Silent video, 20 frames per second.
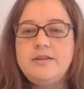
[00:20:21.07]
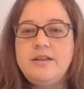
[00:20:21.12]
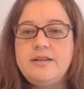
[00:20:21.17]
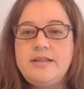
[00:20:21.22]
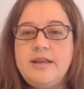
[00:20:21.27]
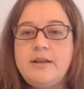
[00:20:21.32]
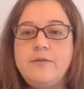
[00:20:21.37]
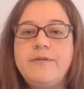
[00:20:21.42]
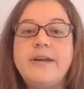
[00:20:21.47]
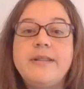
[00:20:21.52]

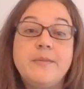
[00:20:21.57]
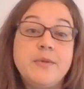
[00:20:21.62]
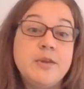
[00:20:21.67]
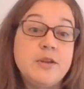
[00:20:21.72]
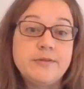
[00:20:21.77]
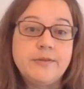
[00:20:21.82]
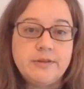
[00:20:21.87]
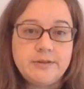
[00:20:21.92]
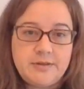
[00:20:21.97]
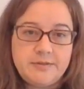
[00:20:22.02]
they don't find them
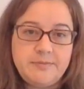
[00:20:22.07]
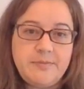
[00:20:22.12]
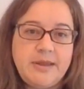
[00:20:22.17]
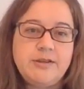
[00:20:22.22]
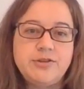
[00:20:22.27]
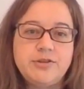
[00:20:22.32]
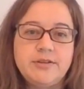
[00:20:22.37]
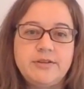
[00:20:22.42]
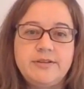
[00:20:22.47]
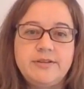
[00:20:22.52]
useful, to
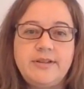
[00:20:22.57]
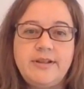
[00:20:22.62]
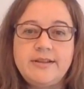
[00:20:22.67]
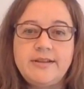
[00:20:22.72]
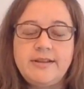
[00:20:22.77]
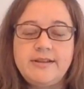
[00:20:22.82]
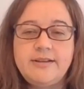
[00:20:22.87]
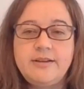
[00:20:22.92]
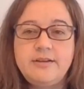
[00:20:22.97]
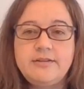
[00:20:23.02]
make sure that
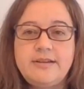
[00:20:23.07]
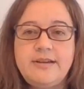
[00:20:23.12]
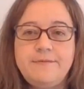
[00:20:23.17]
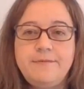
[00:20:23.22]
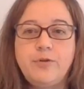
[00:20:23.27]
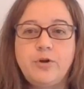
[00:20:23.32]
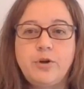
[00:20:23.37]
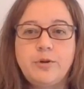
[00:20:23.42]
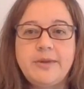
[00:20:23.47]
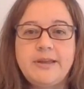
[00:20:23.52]
they
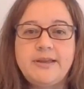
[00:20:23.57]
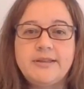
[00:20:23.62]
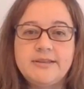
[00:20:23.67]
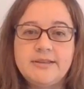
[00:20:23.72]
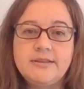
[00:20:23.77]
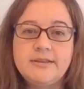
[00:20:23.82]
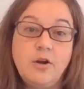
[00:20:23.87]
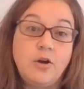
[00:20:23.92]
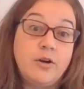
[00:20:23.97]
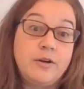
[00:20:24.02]
inform me
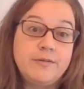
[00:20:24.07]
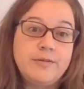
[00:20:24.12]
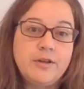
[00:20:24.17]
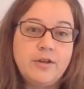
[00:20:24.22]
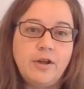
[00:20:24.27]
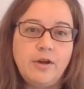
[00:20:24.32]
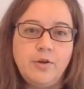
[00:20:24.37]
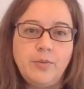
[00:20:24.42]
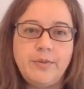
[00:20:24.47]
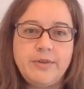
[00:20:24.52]
or if they
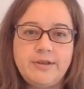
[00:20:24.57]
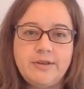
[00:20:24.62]
don't.